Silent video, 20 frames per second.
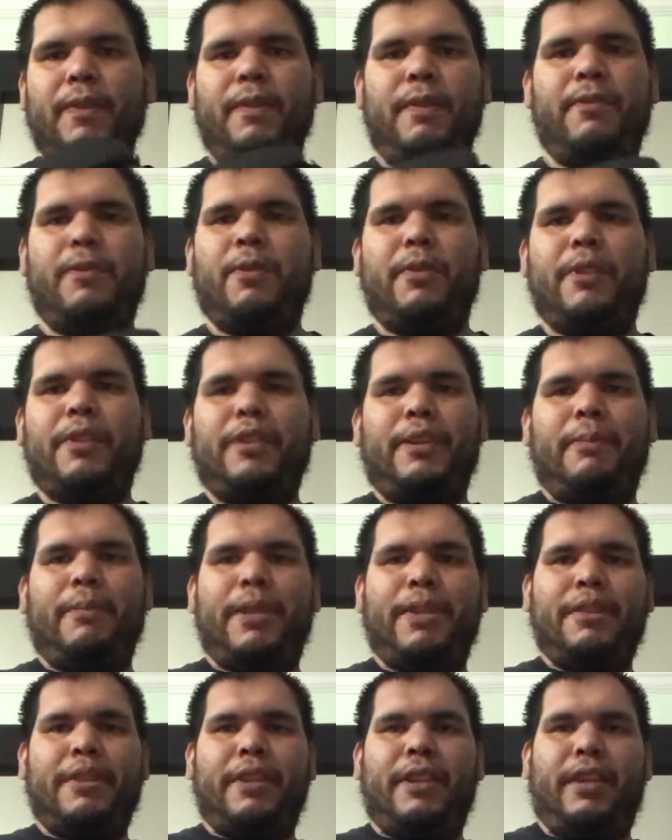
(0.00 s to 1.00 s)
Of course, I
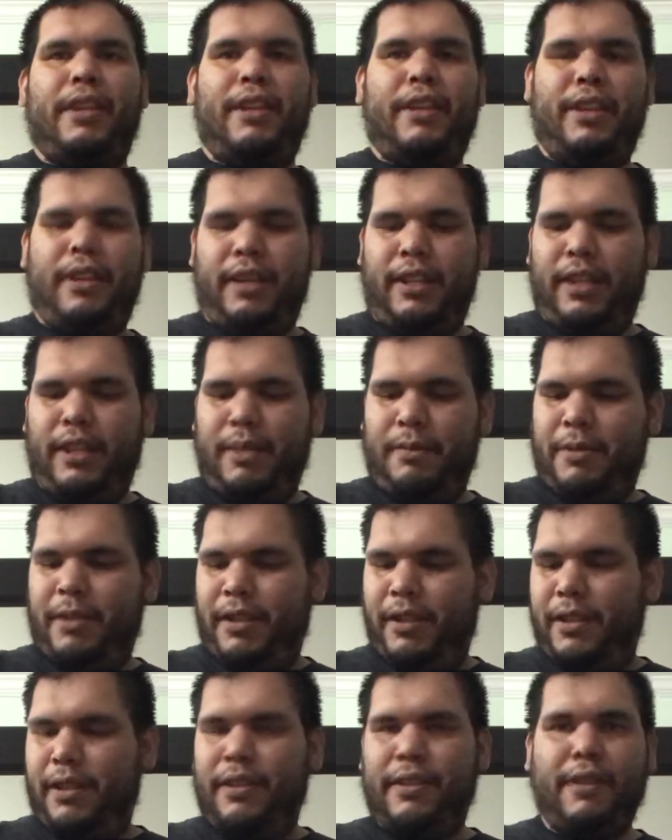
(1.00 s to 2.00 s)
mentioned the
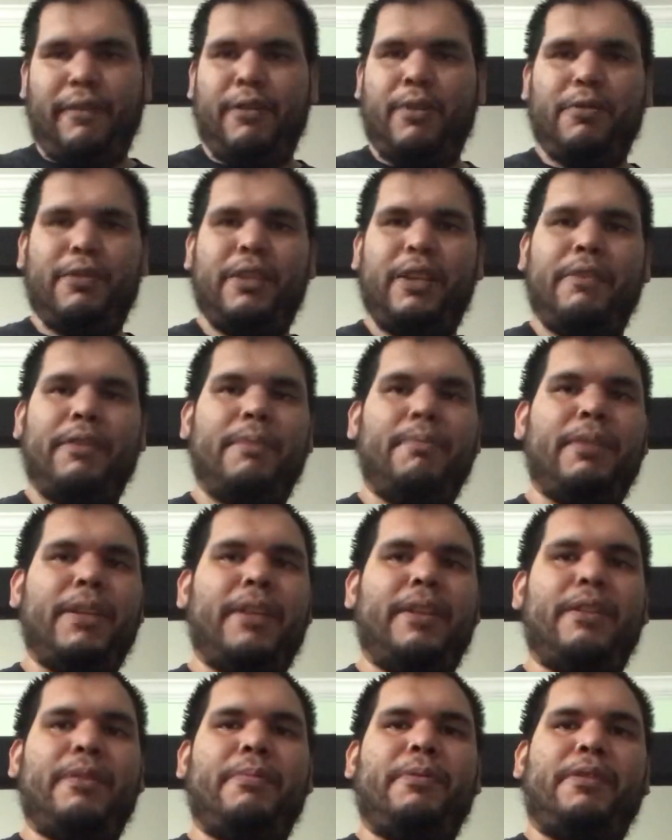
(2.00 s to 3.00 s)
EMG 707
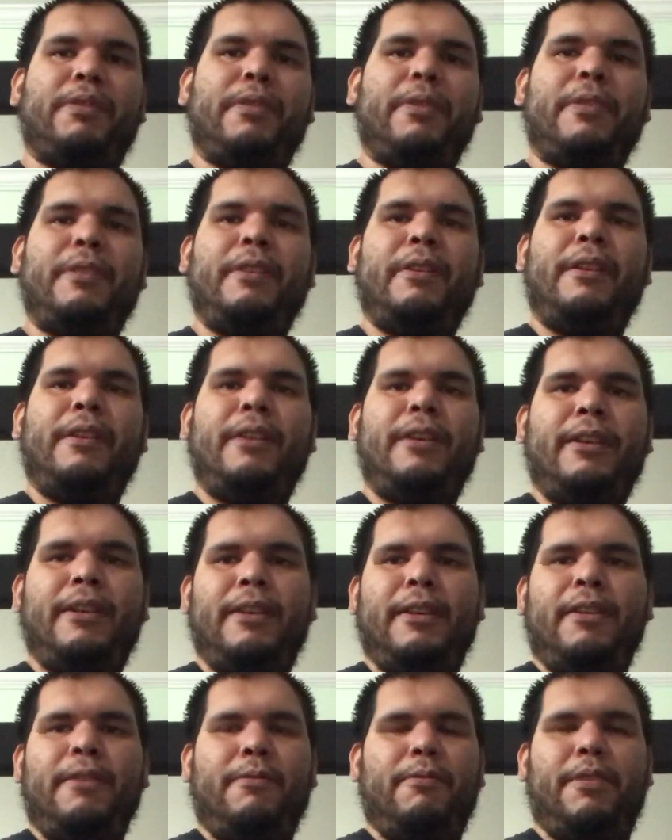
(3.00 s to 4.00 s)
pickups,
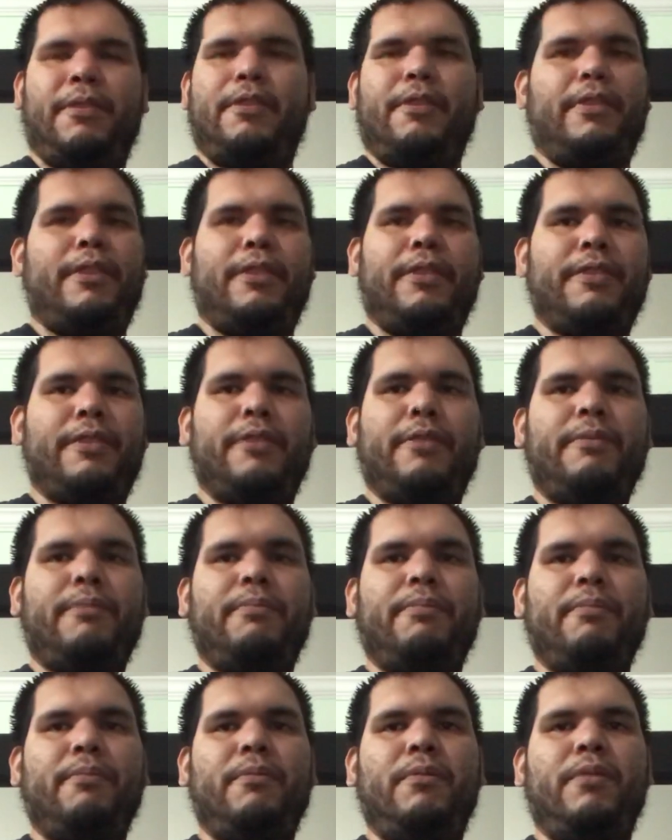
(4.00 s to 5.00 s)
which are just,
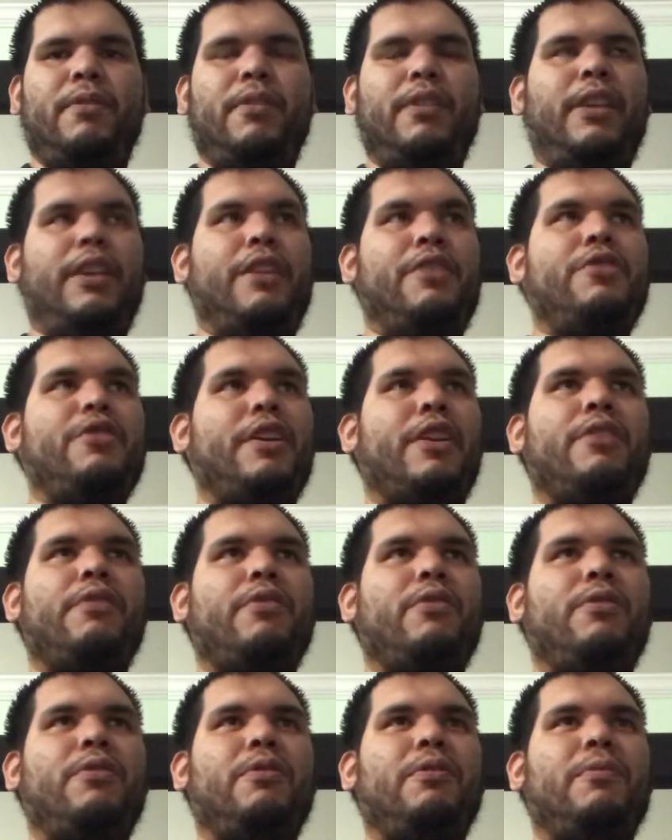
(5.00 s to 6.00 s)
in
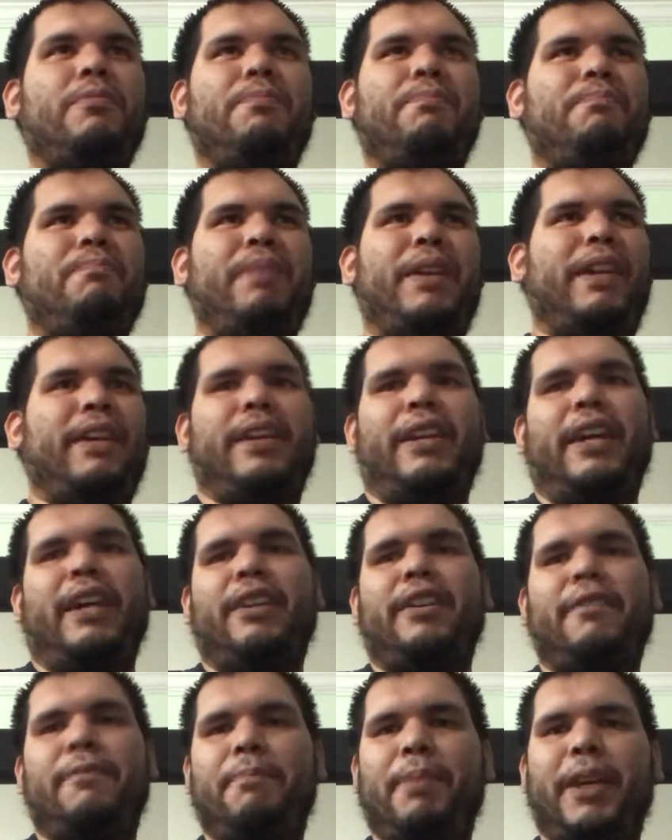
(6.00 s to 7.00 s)
general, being
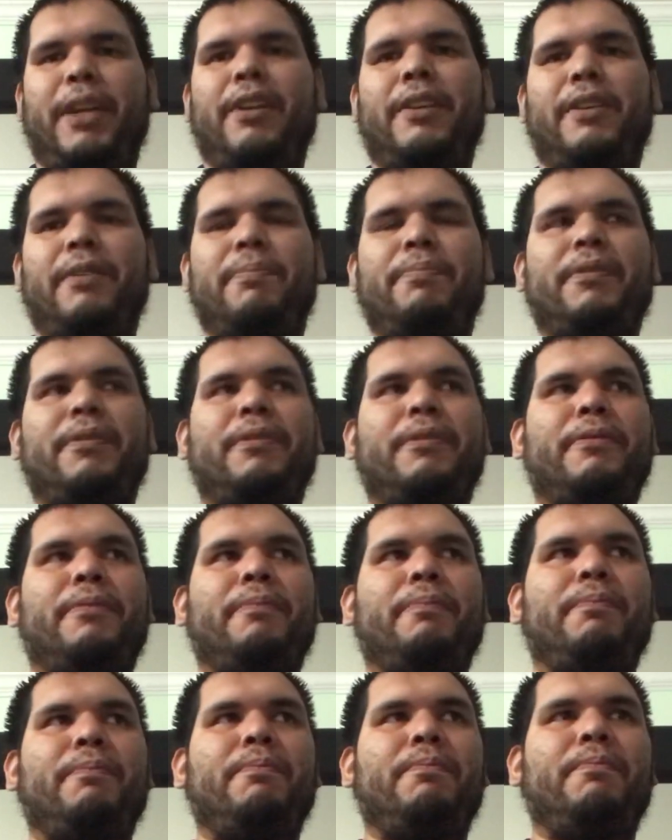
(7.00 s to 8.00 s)
active pickups,
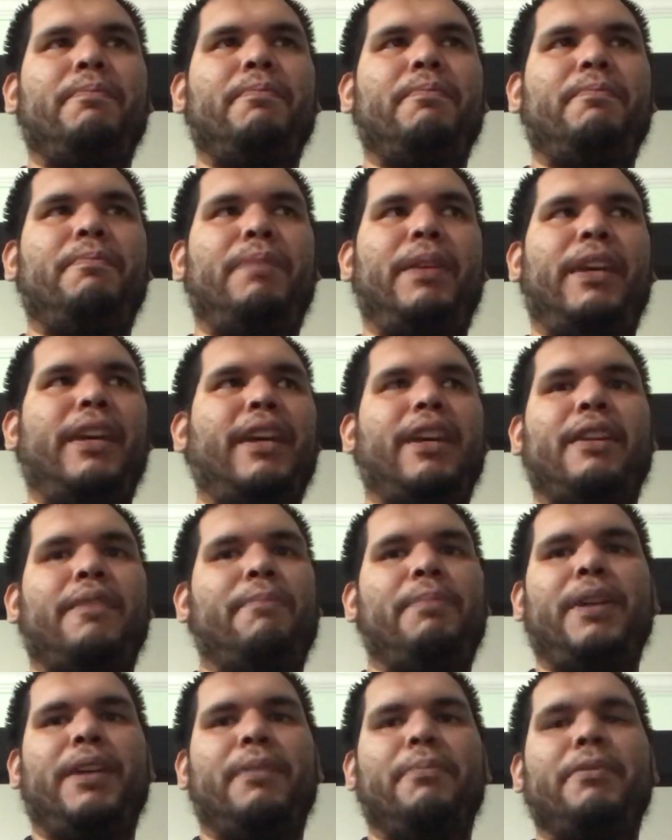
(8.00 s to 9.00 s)

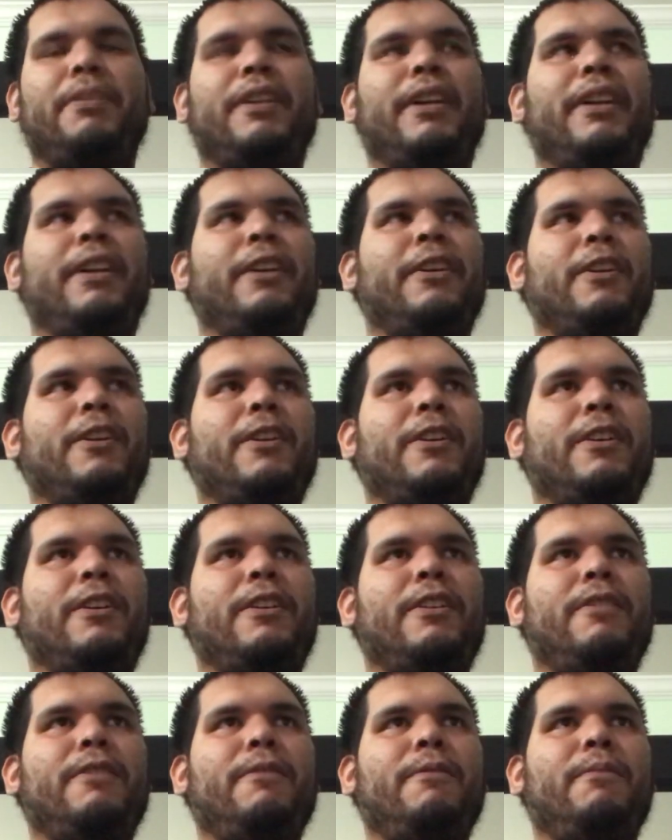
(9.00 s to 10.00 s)
they are